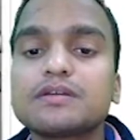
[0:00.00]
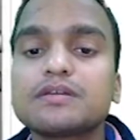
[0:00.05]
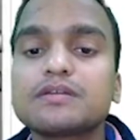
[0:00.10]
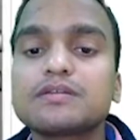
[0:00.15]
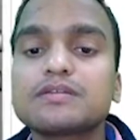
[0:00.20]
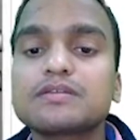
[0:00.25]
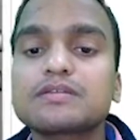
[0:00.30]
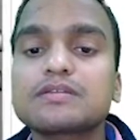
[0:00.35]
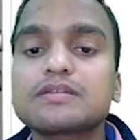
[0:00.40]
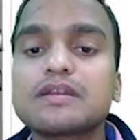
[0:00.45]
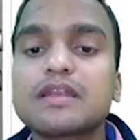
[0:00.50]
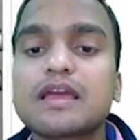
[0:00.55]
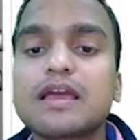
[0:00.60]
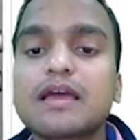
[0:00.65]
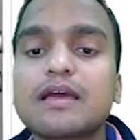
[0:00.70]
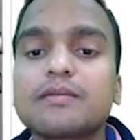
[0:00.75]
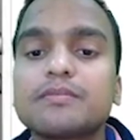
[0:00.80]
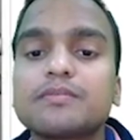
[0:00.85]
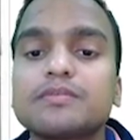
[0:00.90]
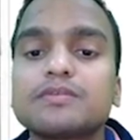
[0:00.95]

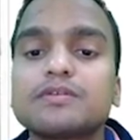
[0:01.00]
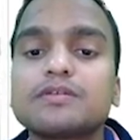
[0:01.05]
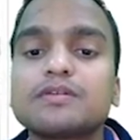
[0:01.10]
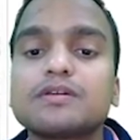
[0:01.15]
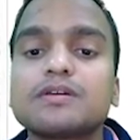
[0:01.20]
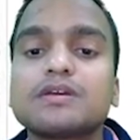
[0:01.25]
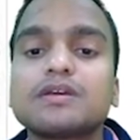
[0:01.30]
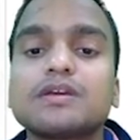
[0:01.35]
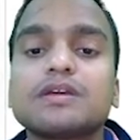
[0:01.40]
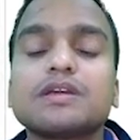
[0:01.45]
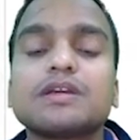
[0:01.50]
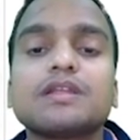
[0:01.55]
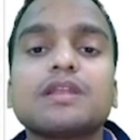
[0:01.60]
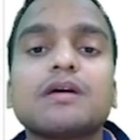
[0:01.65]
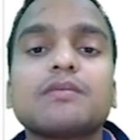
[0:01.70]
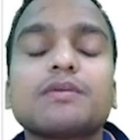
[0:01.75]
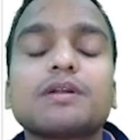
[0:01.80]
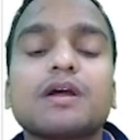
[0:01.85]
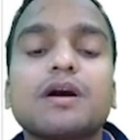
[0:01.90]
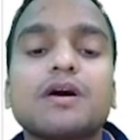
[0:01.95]
slab in
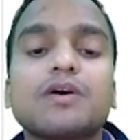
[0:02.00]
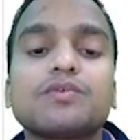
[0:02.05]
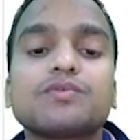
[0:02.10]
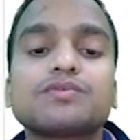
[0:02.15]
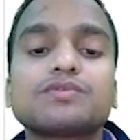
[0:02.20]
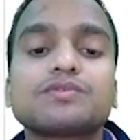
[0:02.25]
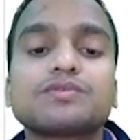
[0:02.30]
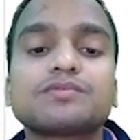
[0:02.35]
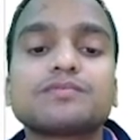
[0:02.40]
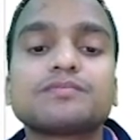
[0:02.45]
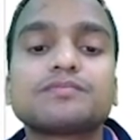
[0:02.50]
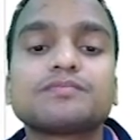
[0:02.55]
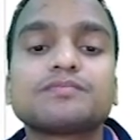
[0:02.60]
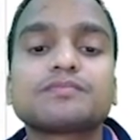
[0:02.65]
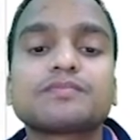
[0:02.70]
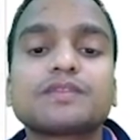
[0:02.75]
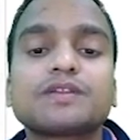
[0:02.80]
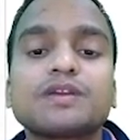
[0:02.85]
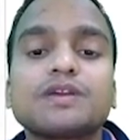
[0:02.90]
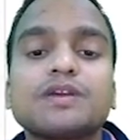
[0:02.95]
our house.
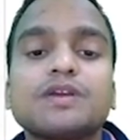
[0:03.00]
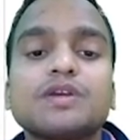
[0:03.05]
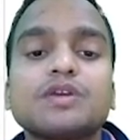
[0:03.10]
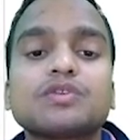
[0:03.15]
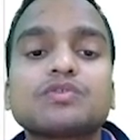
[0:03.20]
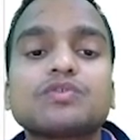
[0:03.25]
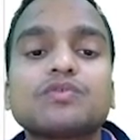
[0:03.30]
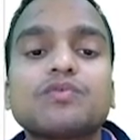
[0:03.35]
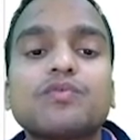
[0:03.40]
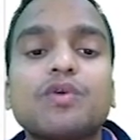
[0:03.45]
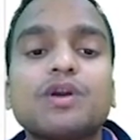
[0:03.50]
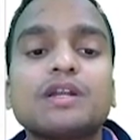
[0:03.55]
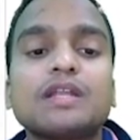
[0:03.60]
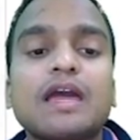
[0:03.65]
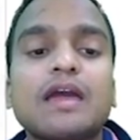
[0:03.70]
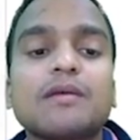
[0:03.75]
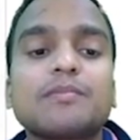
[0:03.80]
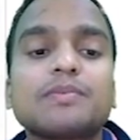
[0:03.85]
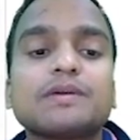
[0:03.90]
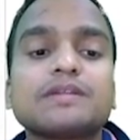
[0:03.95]
So what
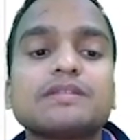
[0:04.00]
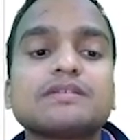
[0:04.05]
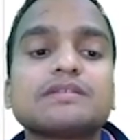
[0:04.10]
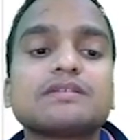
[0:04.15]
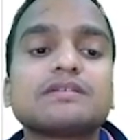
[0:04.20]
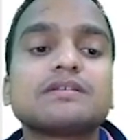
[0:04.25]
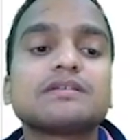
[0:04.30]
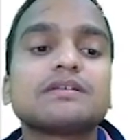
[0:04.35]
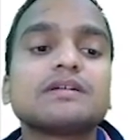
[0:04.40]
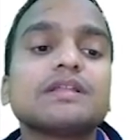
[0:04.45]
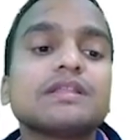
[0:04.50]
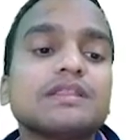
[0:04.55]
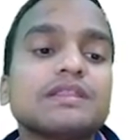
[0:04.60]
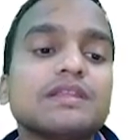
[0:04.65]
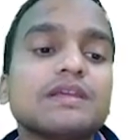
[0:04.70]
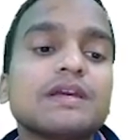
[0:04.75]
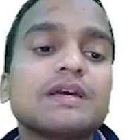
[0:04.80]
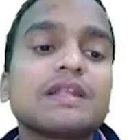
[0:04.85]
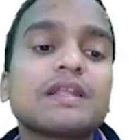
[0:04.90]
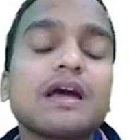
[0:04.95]
happens,
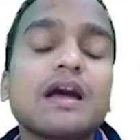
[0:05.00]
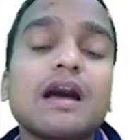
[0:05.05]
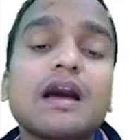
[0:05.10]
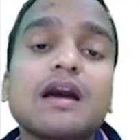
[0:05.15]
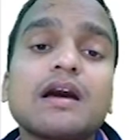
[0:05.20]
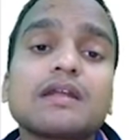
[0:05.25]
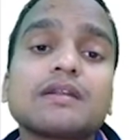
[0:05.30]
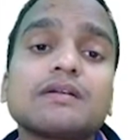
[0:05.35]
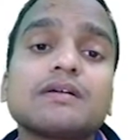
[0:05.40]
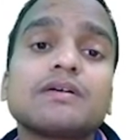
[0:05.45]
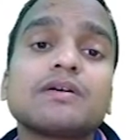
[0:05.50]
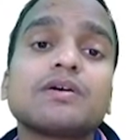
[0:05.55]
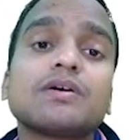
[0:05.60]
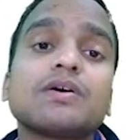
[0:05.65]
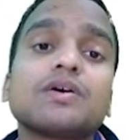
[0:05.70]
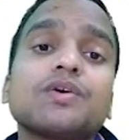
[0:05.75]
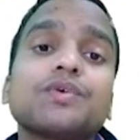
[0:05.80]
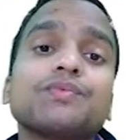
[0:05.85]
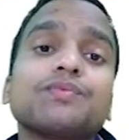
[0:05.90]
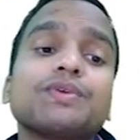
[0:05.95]
there are
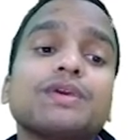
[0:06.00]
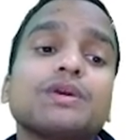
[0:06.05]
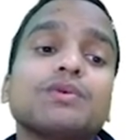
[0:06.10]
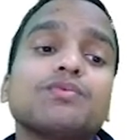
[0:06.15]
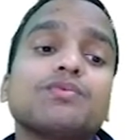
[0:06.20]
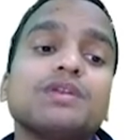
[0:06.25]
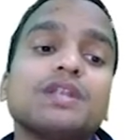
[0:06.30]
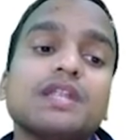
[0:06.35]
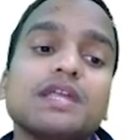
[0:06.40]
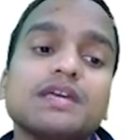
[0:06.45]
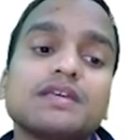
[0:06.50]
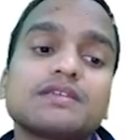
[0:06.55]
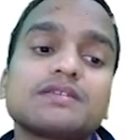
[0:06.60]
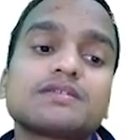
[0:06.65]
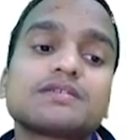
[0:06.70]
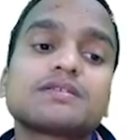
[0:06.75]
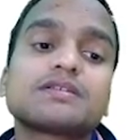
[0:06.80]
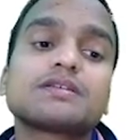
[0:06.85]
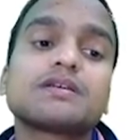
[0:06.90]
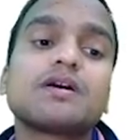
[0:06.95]
few
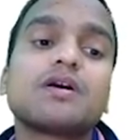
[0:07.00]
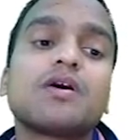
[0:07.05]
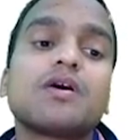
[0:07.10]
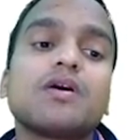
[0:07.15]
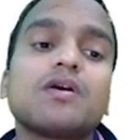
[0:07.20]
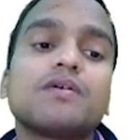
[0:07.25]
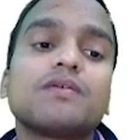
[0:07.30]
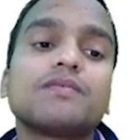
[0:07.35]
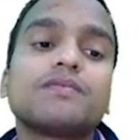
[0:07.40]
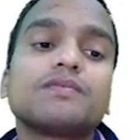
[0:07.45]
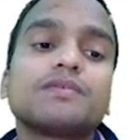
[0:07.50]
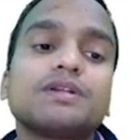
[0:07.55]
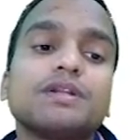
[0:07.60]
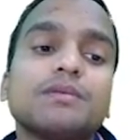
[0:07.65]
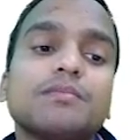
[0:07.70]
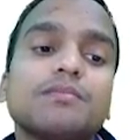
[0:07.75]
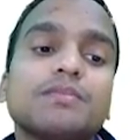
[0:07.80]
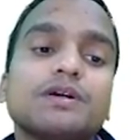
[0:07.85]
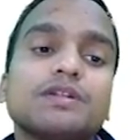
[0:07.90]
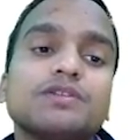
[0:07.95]
nests of
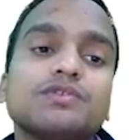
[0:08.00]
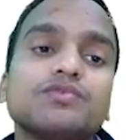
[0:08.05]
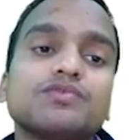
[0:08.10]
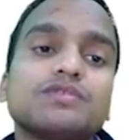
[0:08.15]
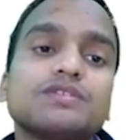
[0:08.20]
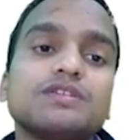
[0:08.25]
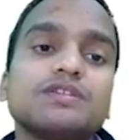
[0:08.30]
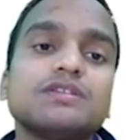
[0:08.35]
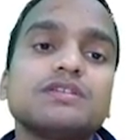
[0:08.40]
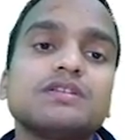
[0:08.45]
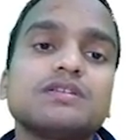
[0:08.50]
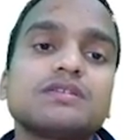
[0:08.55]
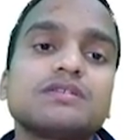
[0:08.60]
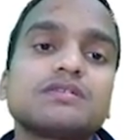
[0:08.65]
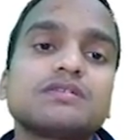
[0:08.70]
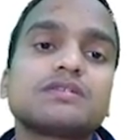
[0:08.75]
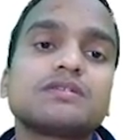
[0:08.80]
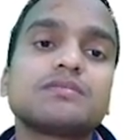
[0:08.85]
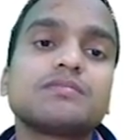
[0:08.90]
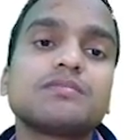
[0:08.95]
timber. You see
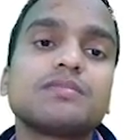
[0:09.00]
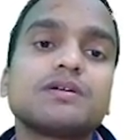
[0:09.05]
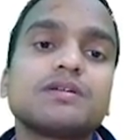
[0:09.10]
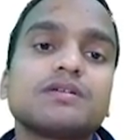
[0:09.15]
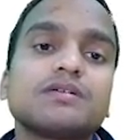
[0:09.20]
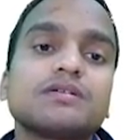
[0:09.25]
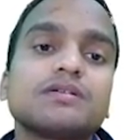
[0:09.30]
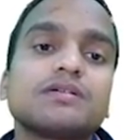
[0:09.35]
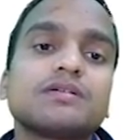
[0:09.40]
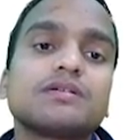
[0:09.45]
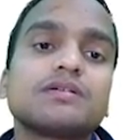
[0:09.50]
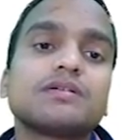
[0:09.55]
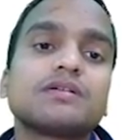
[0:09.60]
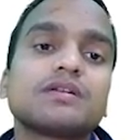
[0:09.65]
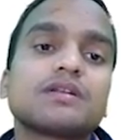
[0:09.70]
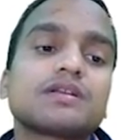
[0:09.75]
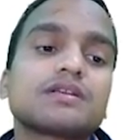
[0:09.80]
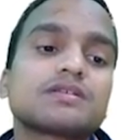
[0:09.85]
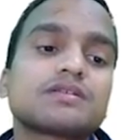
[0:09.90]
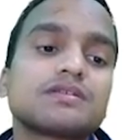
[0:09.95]
this timber
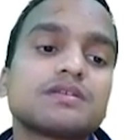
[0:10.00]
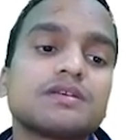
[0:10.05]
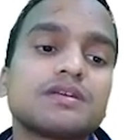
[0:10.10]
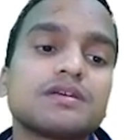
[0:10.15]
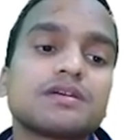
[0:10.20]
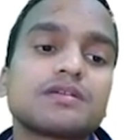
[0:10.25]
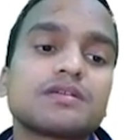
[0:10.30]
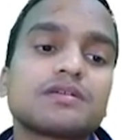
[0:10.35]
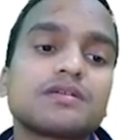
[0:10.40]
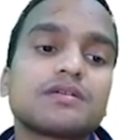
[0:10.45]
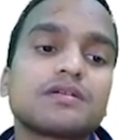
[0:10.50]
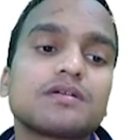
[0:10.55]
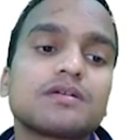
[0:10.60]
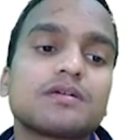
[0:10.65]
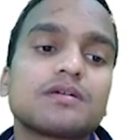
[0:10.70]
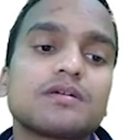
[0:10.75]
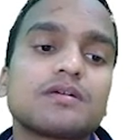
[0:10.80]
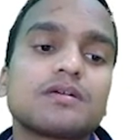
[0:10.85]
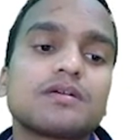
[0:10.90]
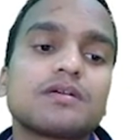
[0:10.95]
nest here.
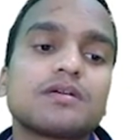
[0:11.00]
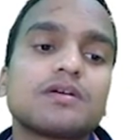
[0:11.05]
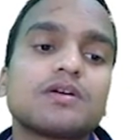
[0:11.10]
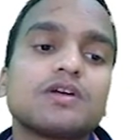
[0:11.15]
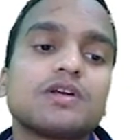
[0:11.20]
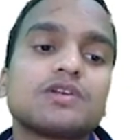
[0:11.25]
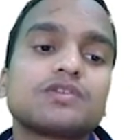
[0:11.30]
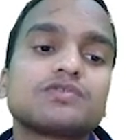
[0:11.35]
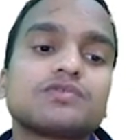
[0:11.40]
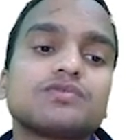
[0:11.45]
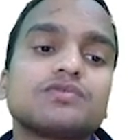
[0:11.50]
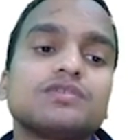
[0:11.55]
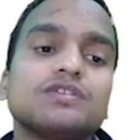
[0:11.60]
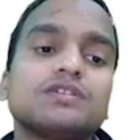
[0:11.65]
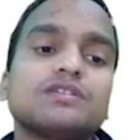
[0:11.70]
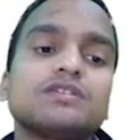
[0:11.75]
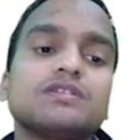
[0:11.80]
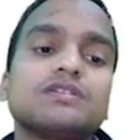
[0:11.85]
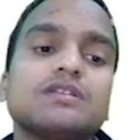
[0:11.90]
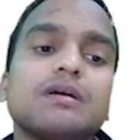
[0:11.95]
So
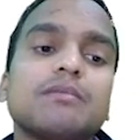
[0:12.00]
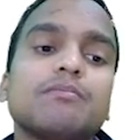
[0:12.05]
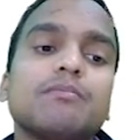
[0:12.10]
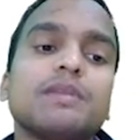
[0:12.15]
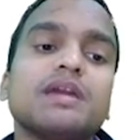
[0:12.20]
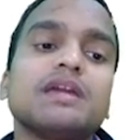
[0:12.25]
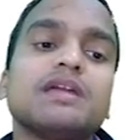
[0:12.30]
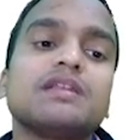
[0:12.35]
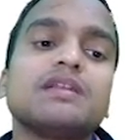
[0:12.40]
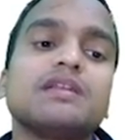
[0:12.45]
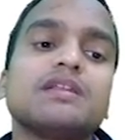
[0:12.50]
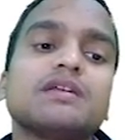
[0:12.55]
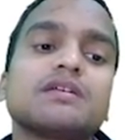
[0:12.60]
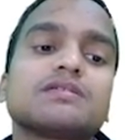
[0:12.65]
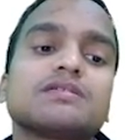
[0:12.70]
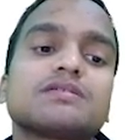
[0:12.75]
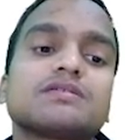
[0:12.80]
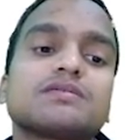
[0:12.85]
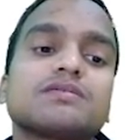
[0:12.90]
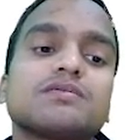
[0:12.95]
this is the main
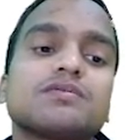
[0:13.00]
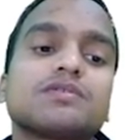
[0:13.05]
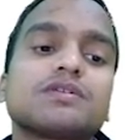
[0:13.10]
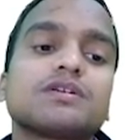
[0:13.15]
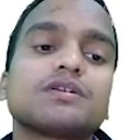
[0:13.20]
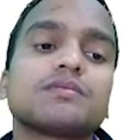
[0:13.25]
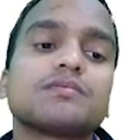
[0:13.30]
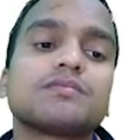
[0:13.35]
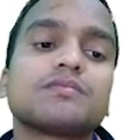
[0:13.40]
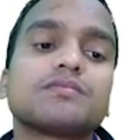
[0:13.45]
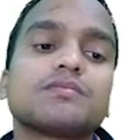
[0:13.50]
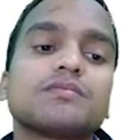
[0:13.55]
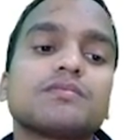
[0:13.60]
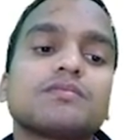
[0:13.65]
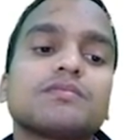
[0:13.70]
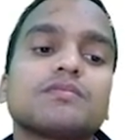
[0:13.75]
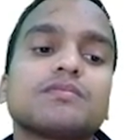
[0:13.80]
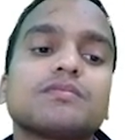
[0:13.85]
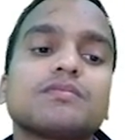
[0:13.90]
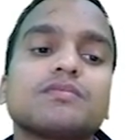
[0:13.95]
nest, okay.
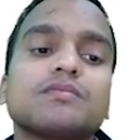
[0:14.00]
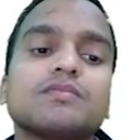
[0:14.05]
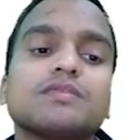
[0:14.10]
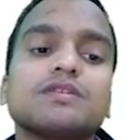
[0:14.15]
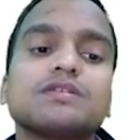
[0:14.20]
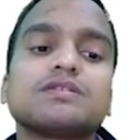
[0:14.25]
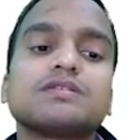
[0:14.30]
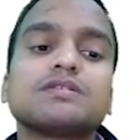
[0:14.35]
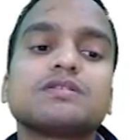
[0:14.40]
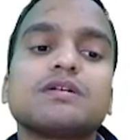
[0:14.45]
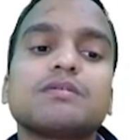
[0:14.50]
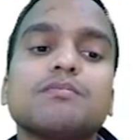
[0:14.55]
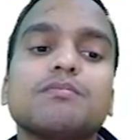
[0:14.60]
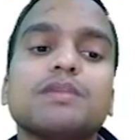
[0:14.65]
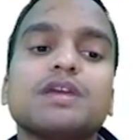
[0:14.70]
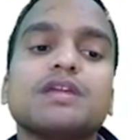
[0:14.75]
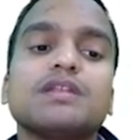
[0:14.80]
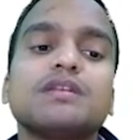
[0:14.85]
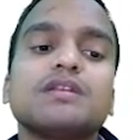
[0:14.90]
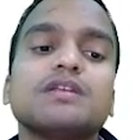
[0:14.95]
This is the
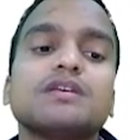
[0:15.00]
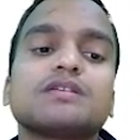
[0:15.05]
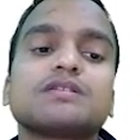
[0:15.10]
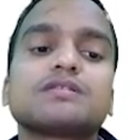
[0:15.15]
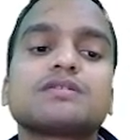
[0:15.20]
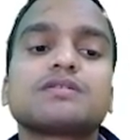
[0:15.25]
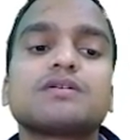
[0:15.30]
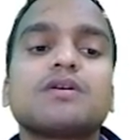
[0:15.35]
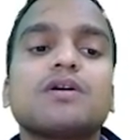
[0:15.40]
main nest